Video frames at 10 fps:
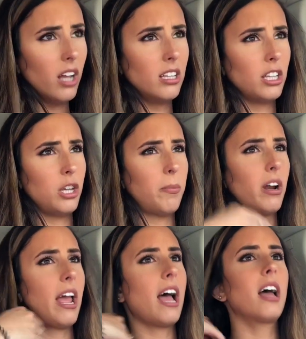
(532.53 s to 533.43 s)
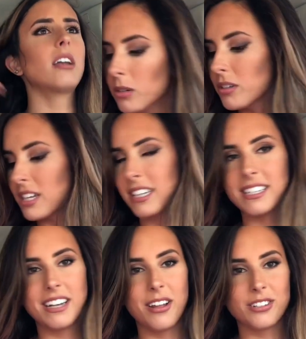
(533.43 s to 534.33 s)
And then the coupon I had was like
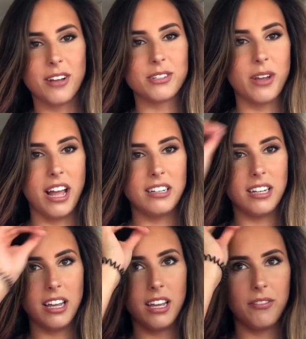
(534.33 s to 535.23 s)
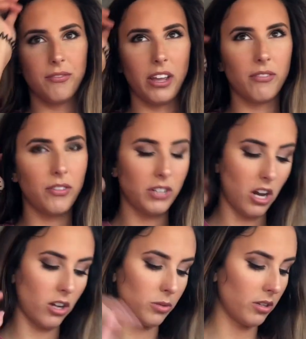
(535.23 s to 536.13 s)
ten dollars off, so I had to get like fifty
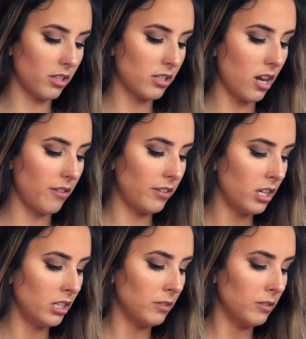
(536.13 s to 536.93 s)
dollars worth of stuff.